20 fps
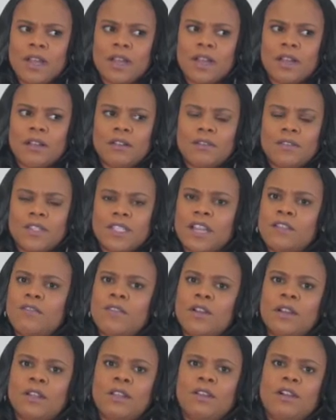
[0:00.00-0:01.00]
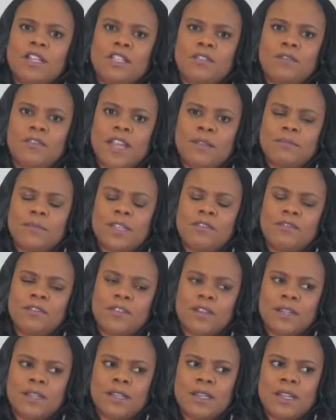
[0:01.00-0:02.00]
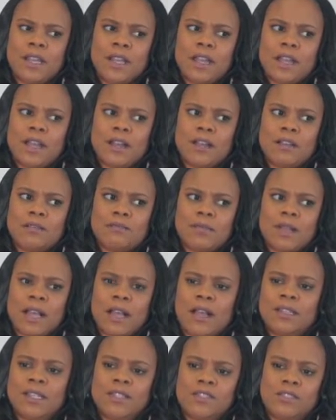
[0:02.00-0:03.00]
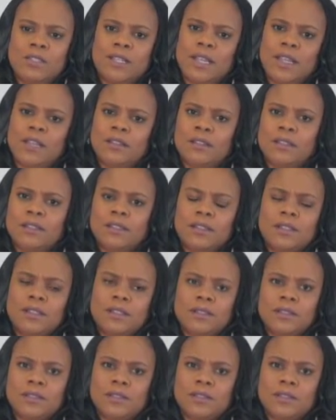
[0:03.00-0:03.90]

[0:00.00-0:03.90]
of Stephon Clark's family friend. I'll let you take a look.